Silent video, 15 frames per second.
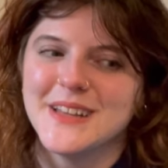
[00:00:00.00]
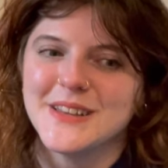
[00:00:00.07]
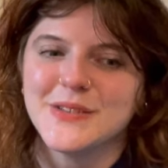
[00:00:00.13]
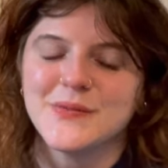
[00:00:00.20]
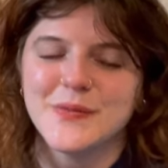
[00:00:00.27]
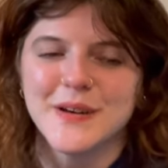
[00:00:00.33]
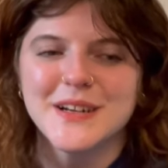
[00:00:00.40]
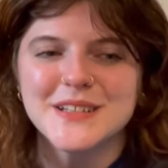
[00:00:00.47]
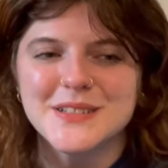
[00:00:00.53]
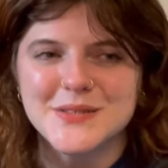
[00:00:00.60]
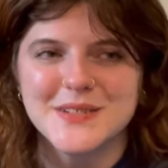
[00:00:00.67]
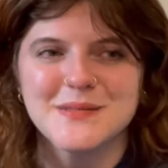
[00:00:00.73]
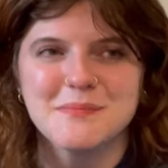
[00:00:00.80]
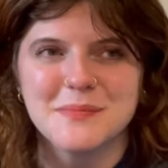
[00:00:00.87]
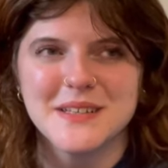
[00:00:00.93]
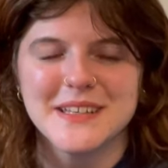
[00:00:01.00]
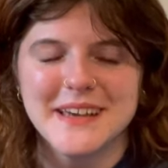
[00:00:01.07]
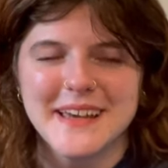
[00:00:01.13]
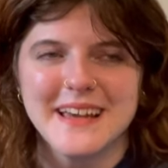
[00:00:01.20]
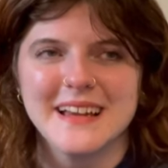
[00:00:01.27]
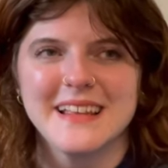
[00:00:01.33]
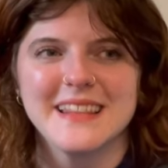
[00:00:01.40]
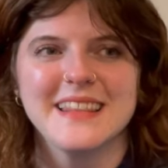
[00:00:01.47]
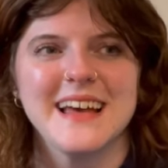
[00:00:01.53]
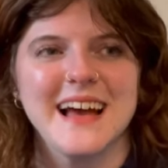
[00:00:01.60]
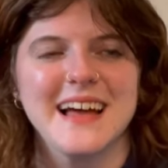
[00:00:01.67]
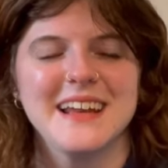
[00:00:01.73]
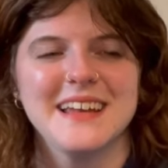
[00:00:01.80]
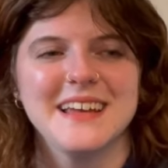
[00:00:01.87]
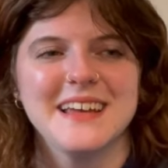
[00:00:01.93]
The first one being
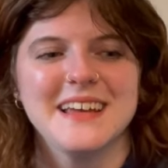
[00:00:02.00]
that,